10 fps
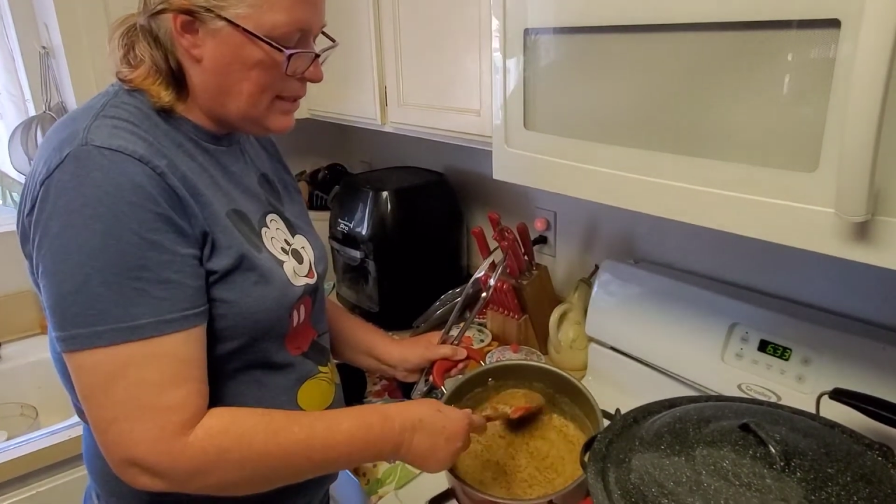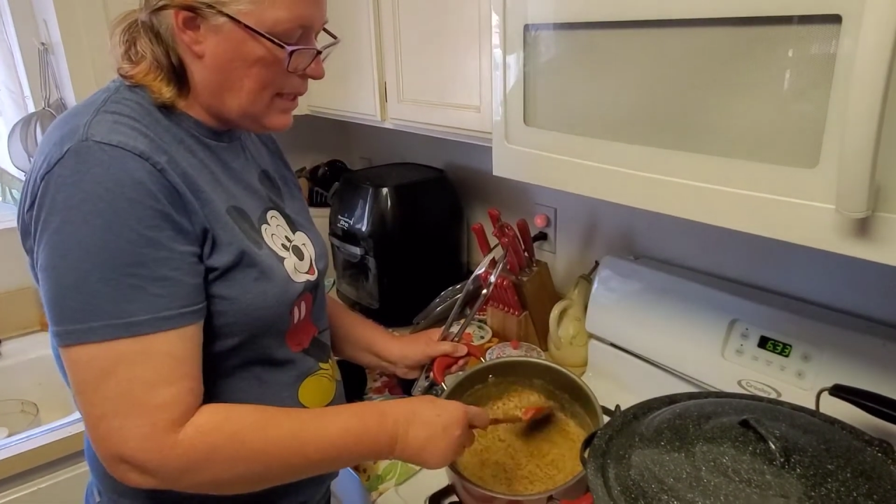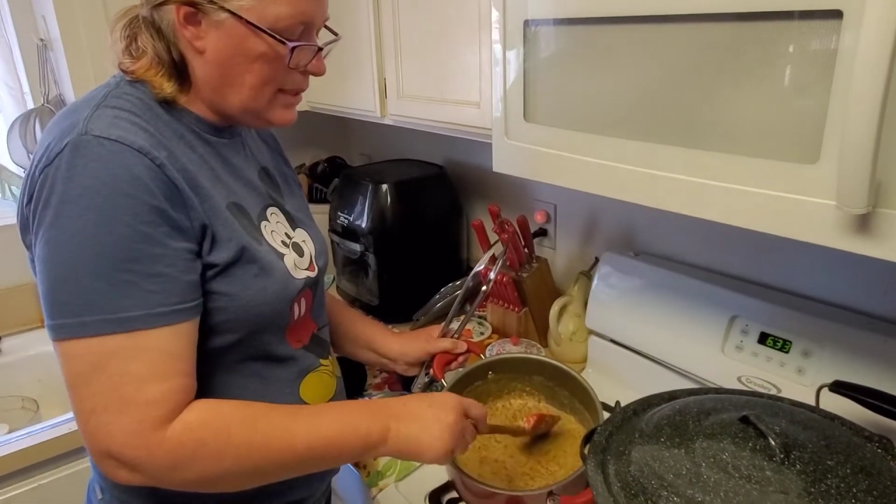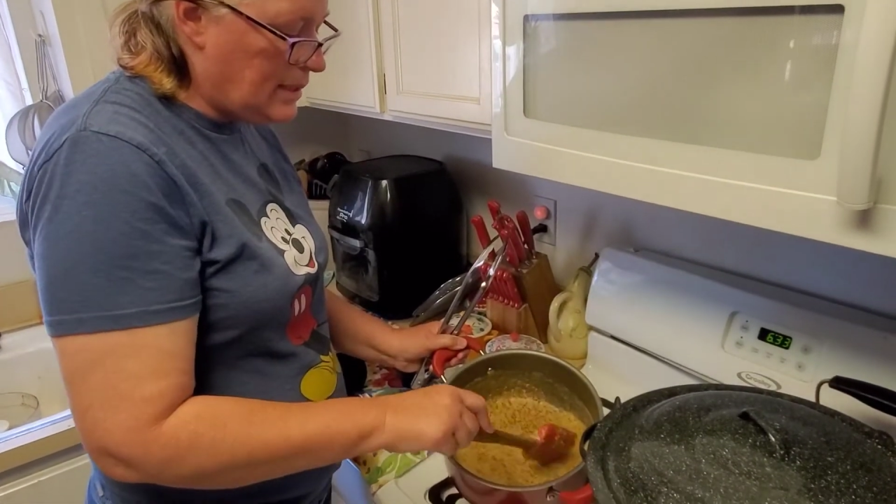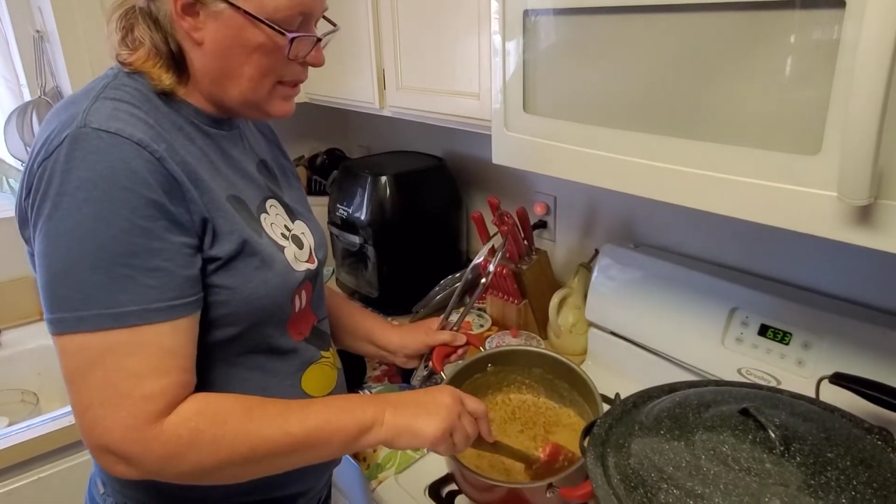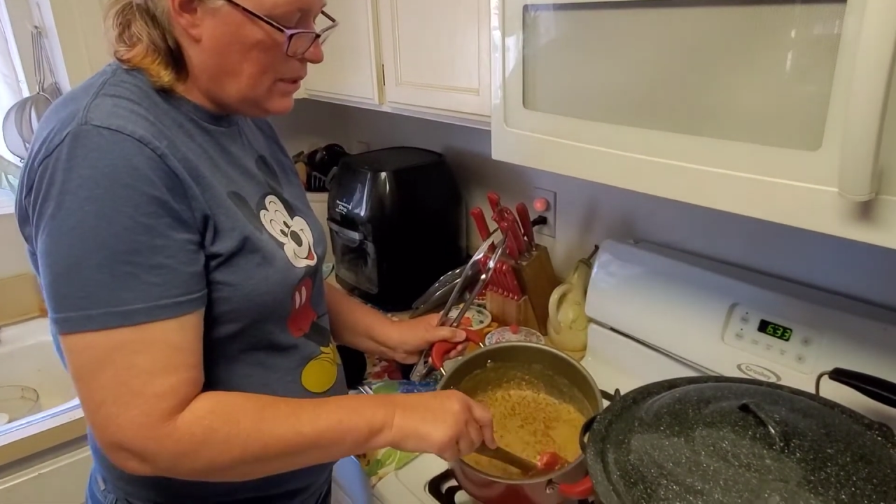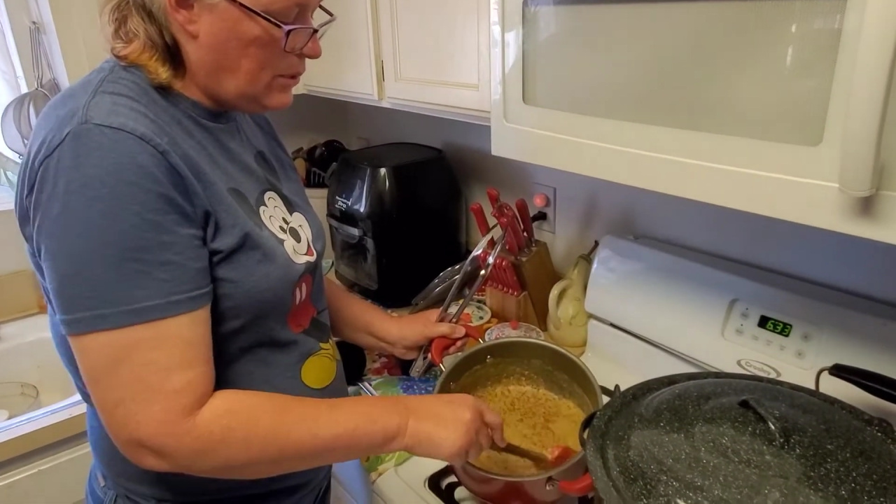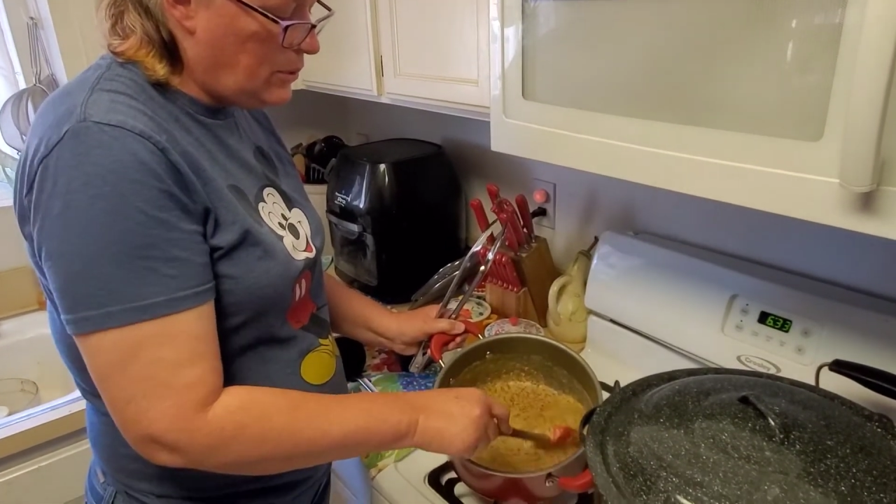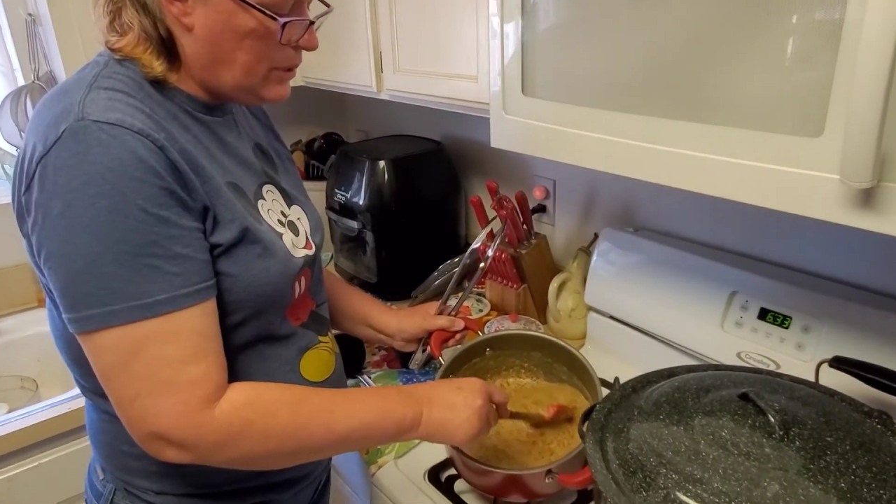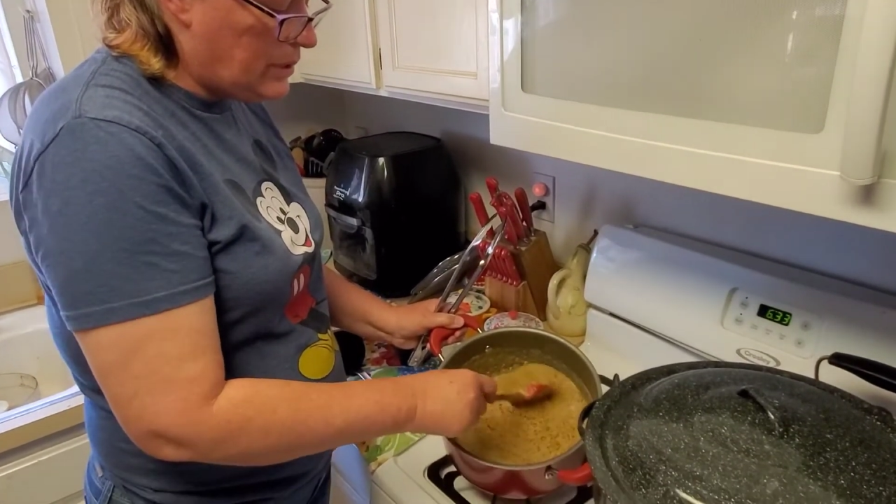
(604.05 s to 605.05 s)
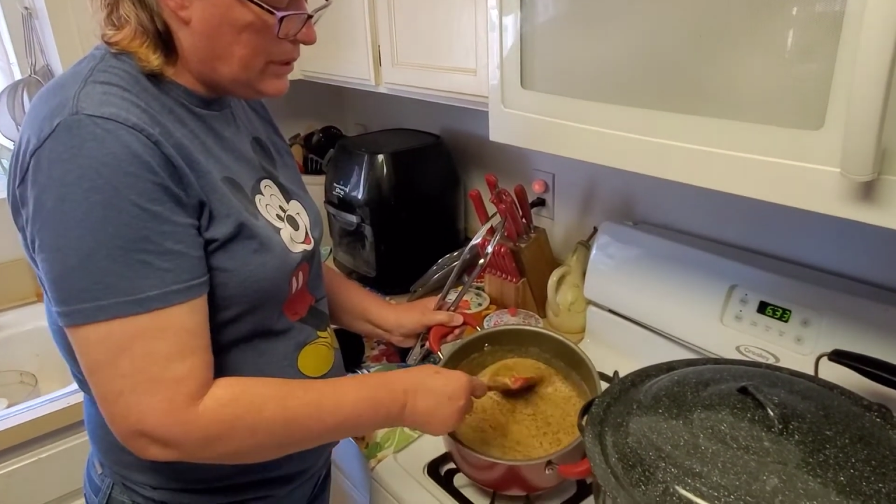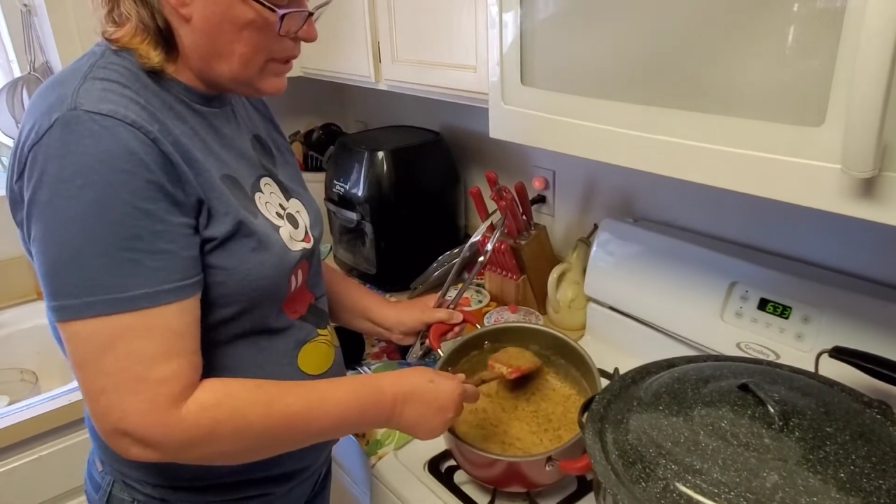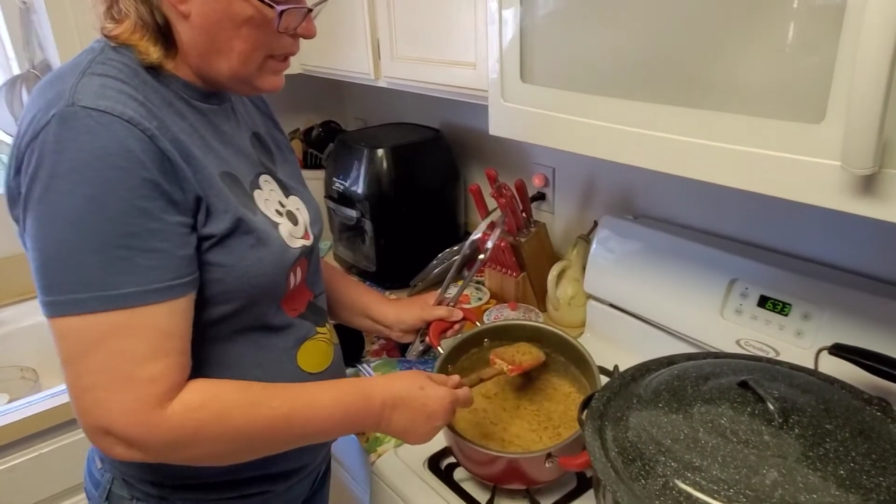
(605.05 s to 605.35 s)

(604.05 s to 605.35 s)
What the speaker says: nice and loose.